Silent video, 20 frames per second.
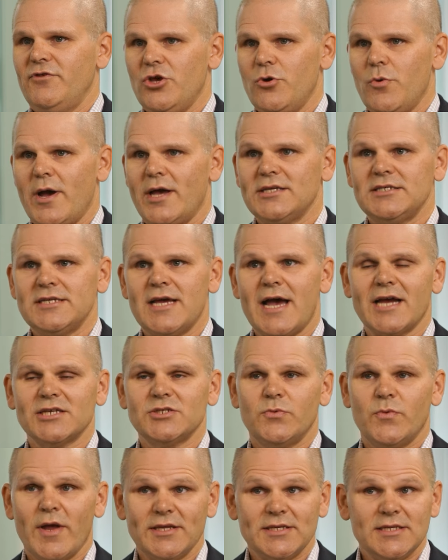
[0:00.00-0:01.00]
U.S.
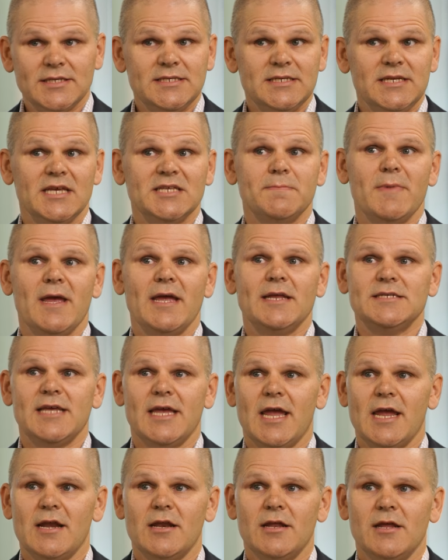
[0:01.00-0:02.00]
tax residency is
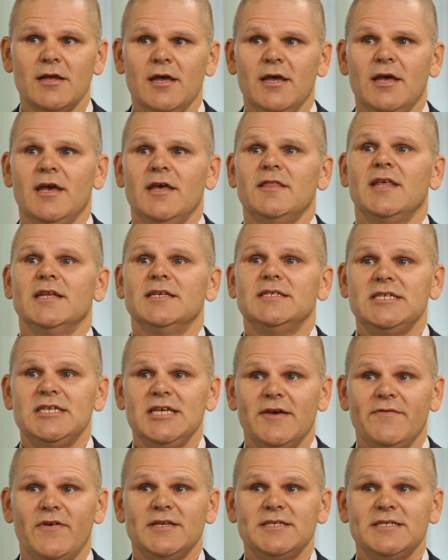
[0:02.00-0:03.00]
maintained, the
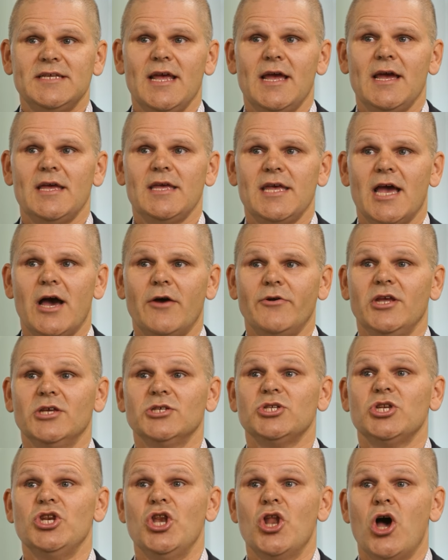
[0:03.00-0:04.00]
TFSA account
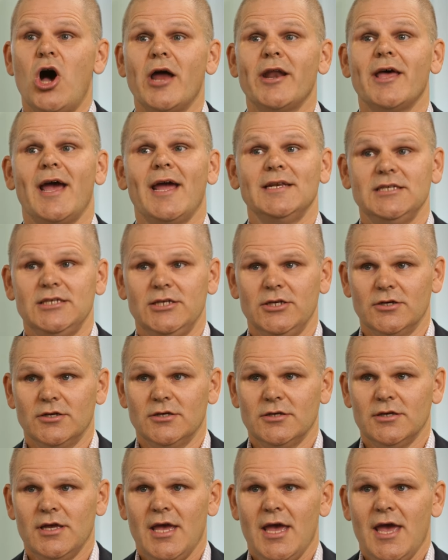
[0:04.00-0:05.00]
is not
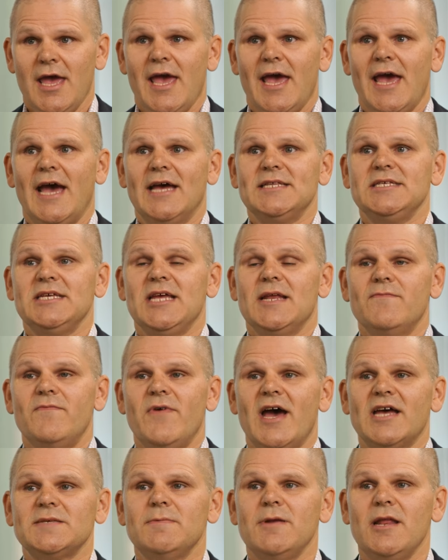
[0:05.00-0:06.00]
ideal, as the
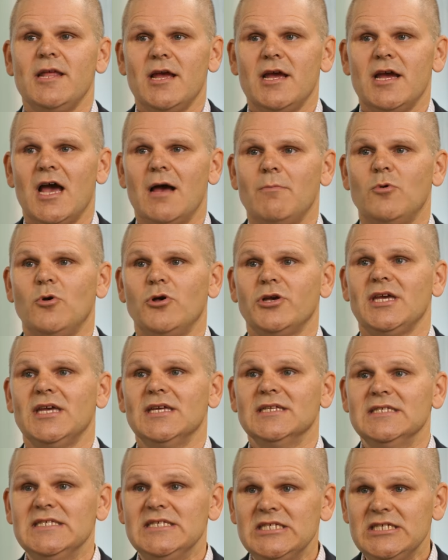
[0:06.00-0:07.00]
investment income will
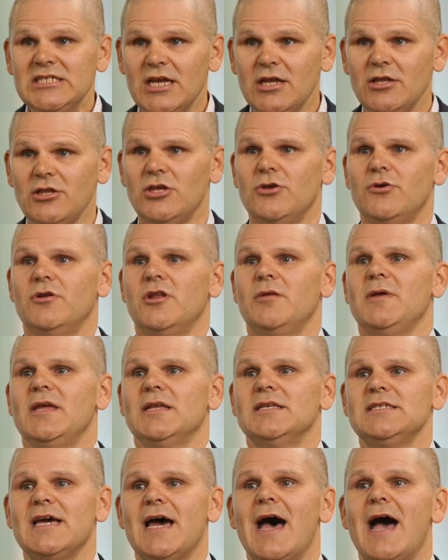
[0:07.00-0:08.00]
continue to be
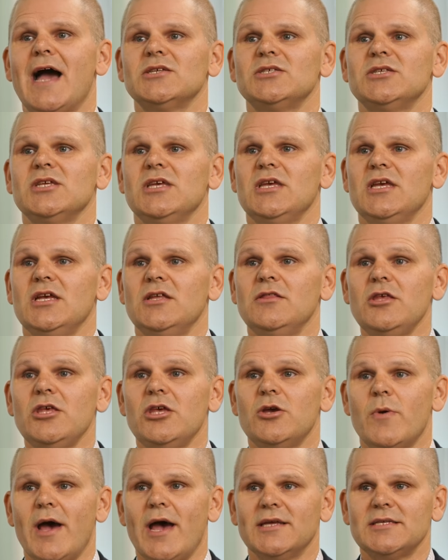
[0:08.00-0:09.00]
taxed in the
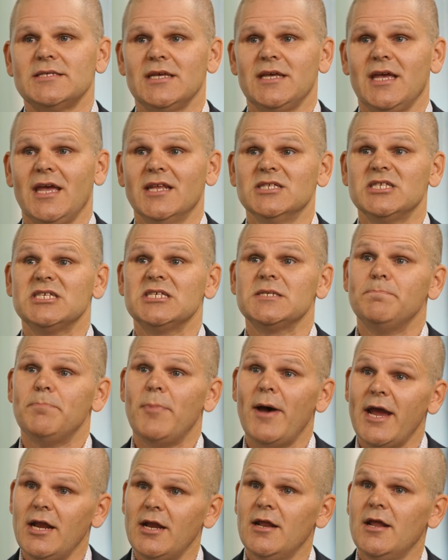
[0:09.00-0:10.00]
U.S. in
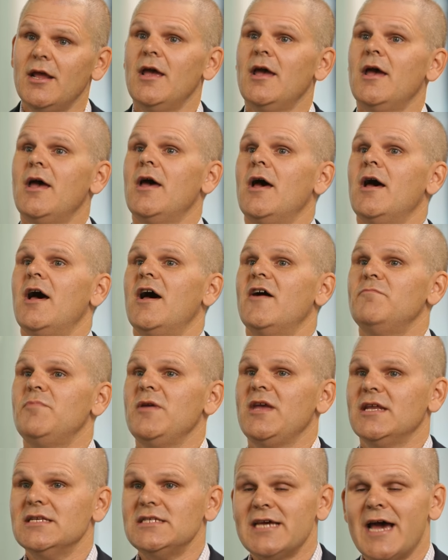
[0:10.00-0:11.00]
spite of
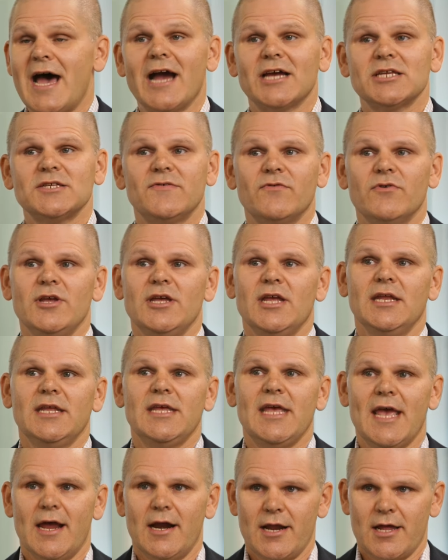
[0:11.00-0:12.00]
being tax-free in
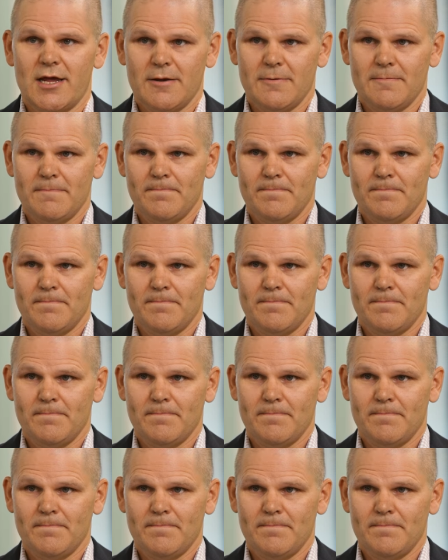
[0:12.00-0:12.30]
Canada.